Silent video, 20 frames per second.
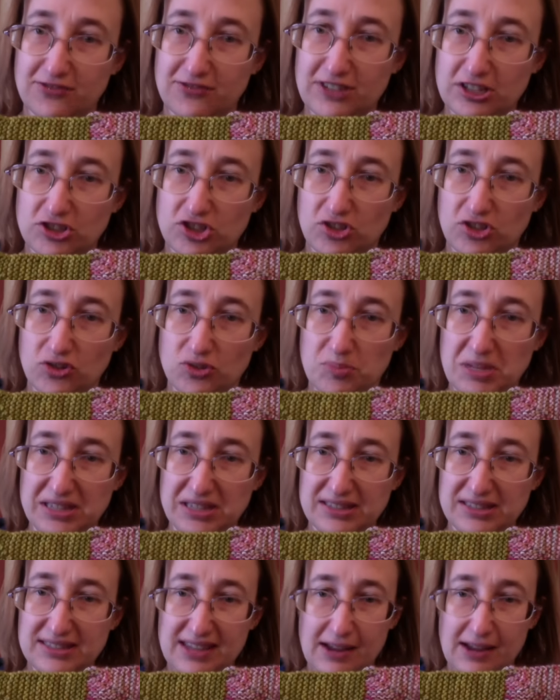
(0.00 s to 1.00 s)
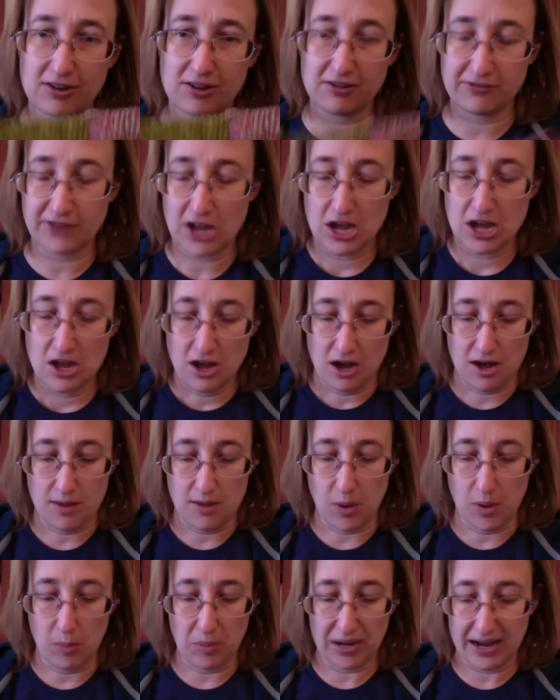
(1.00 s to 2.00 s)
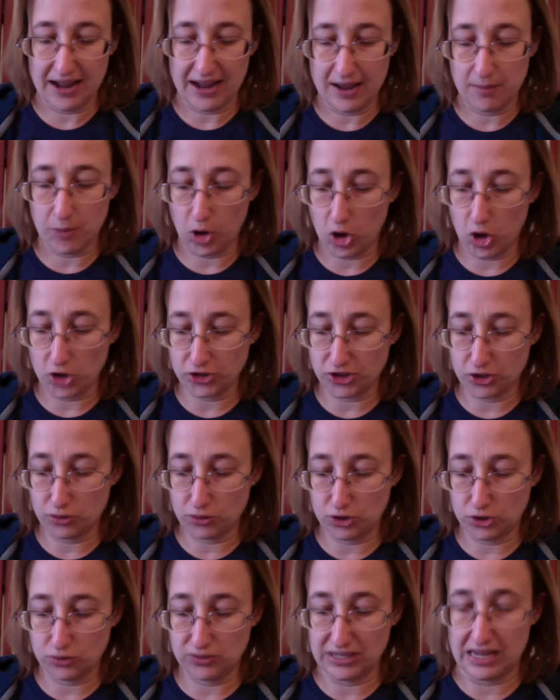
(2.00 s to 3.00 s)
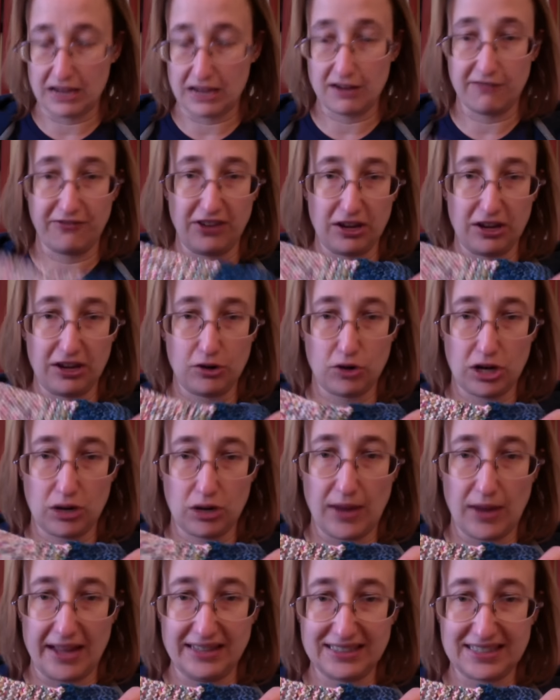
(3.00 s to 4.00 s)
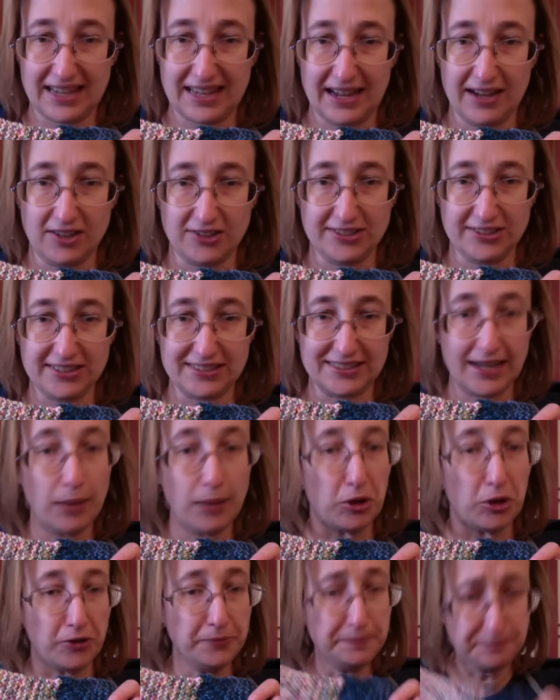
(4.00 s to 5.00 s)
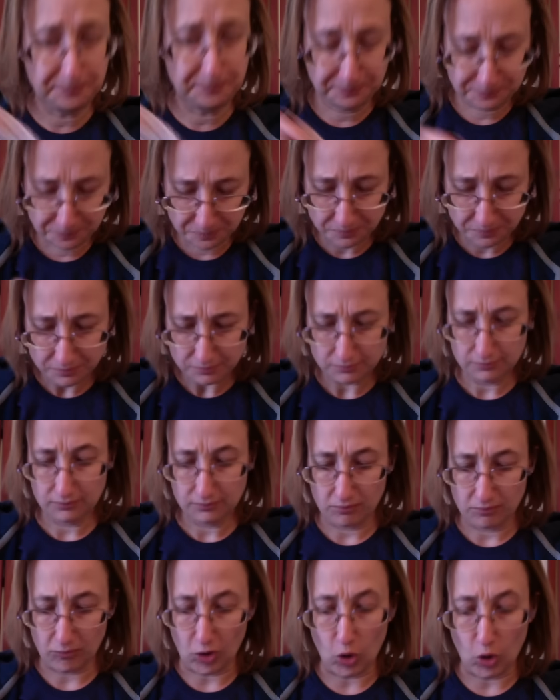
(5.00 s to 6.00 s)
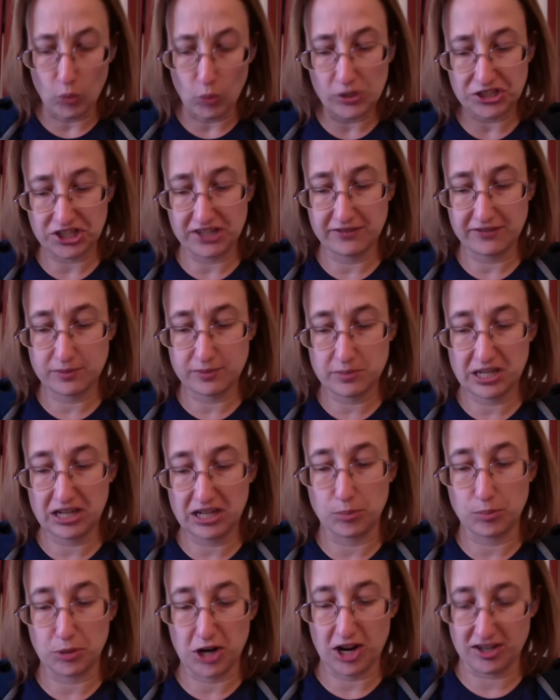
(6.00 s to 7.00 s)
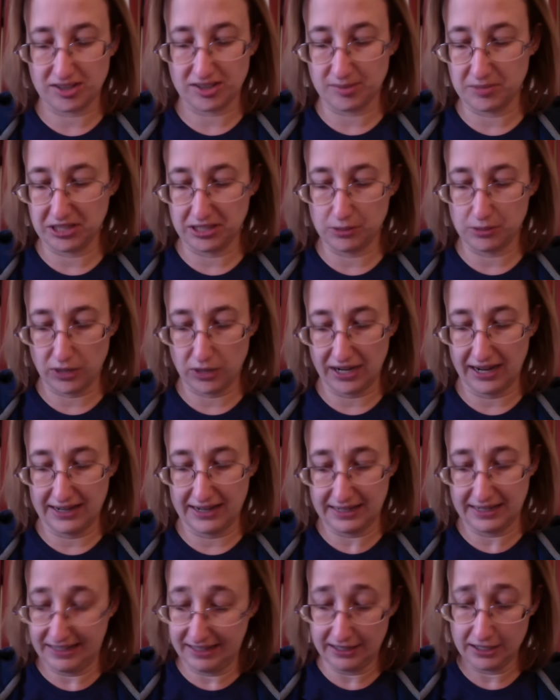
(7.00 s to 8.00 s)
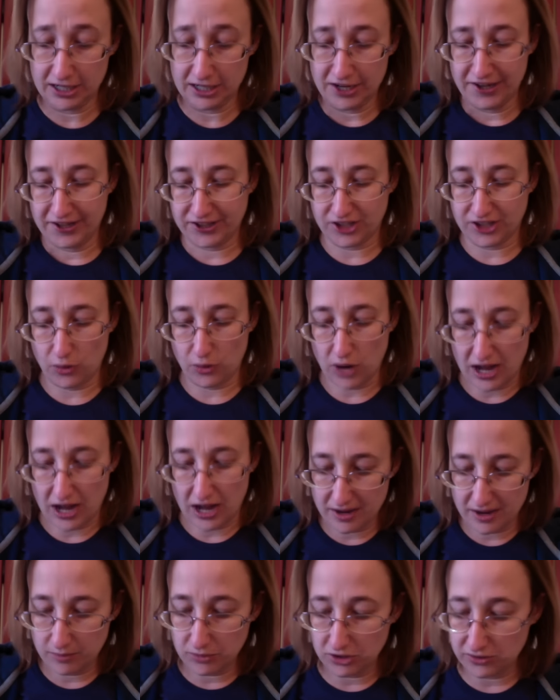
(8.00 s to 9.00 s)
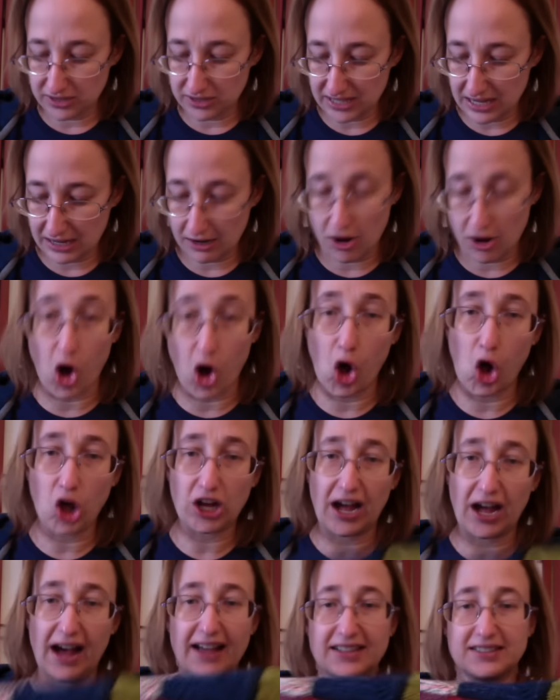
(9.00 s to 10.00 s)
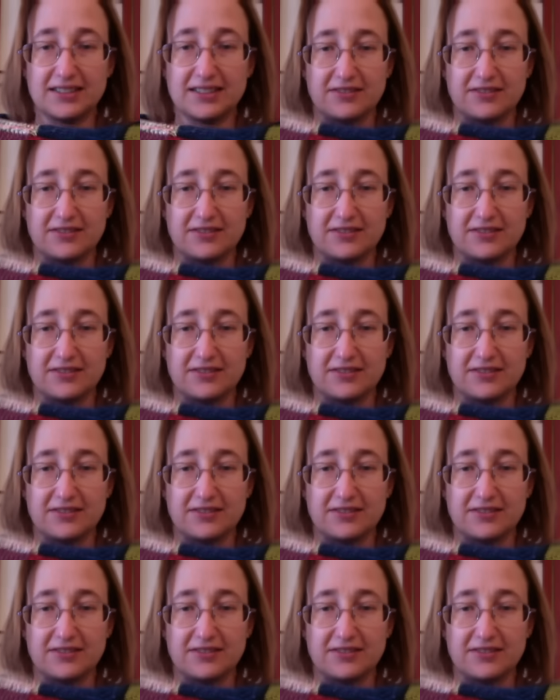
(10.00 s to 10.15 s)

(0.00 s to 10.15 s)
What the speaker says: finished those mittens out of. But I am also using fingering weights held double, which gives me approximately what I need. So I am using all kinds